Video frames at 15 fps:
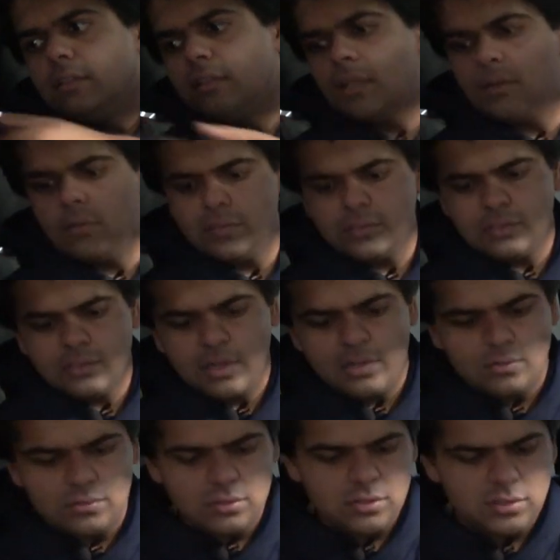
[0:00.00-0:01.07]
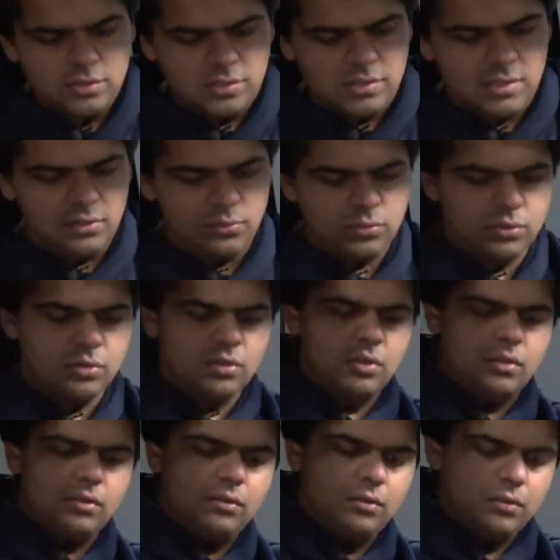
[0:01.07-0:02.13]
Now let's try to see those
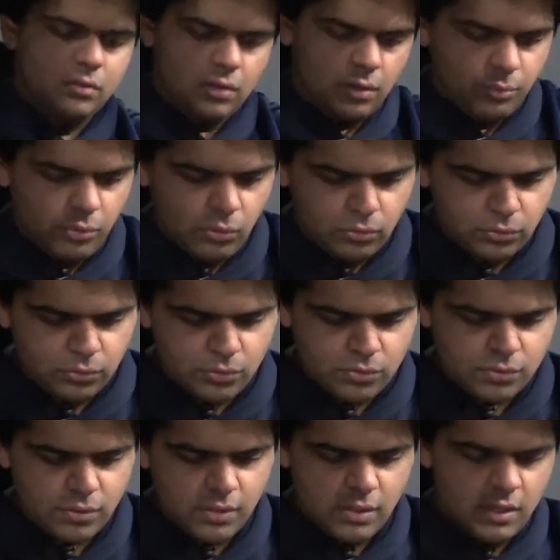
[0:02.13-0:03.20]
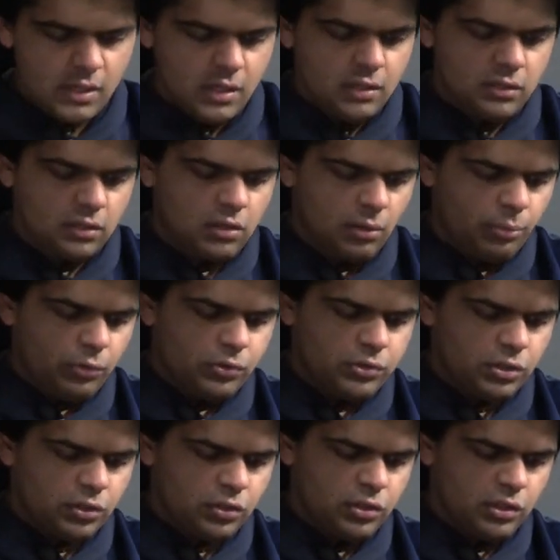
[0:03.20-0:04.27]
cup holders. The cup
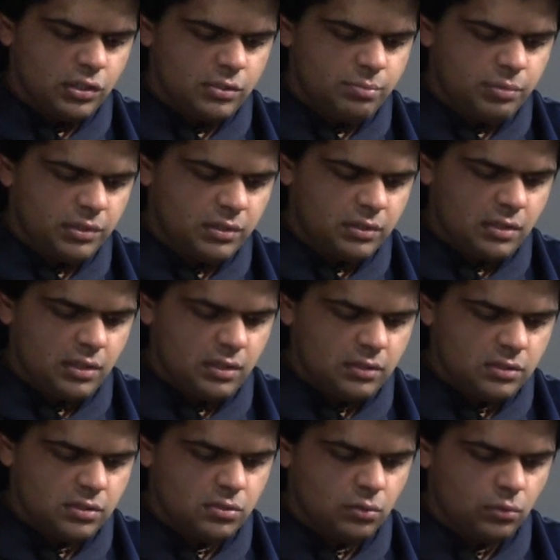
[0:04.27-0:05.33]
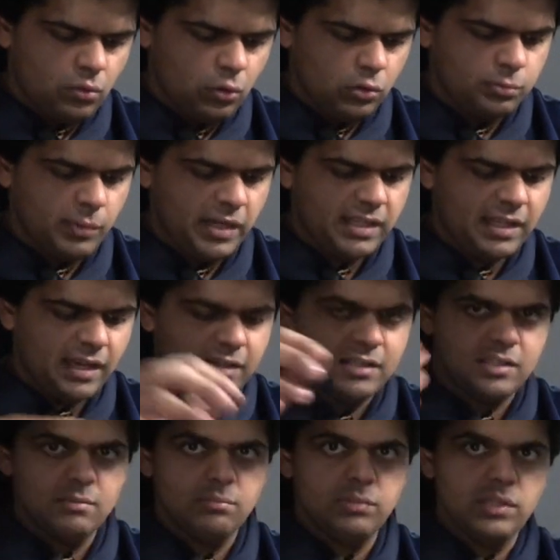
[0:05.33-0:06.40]
holders are good, but they just don't hold my
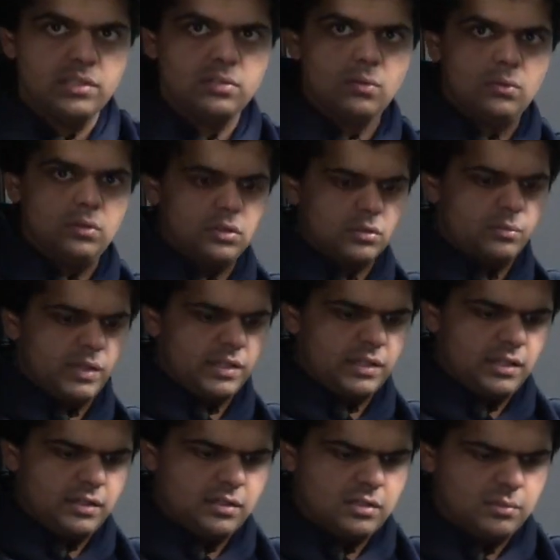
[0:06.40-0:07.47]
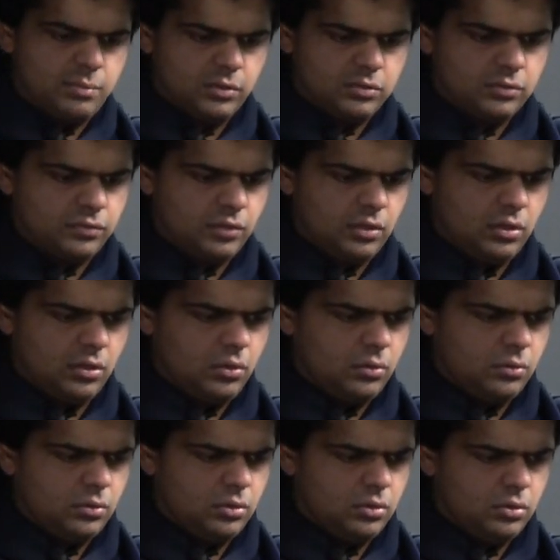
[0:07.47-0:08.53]
Canet in place. Oh look, my Canet is about to fall.
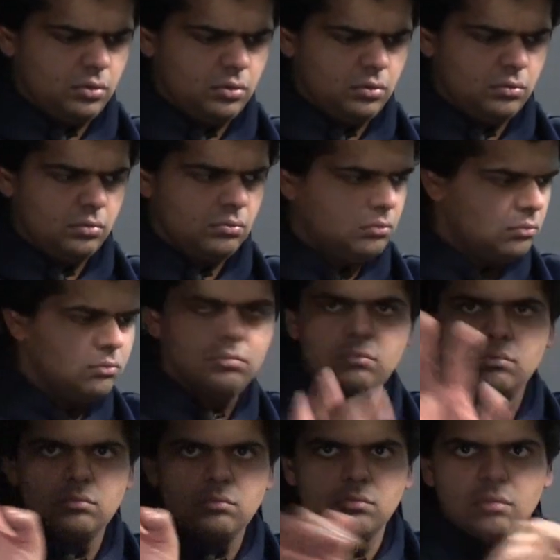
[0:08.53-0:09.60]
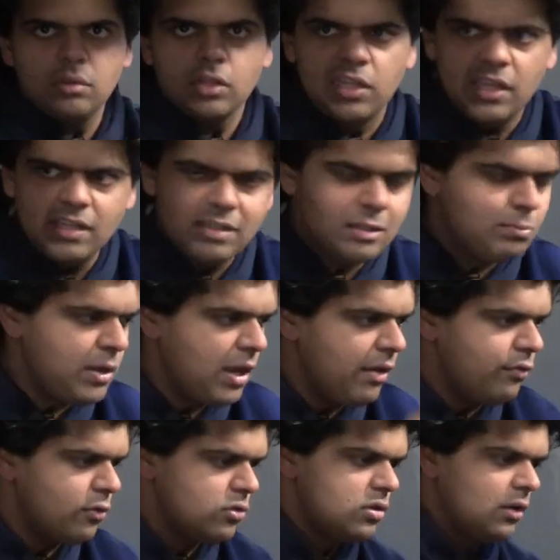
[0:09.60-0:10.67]
Oh no. Kids,
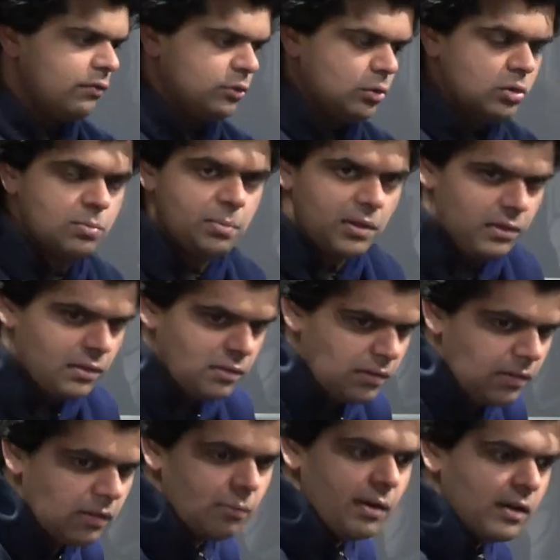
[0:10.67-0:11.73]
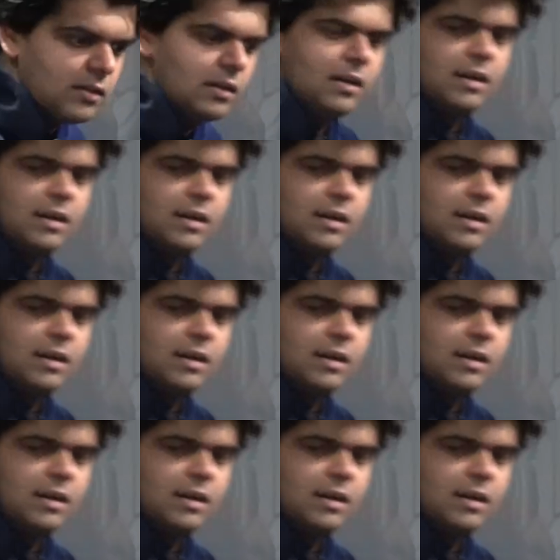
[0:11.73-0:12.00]
behave yourself. Don't spill anything in the back.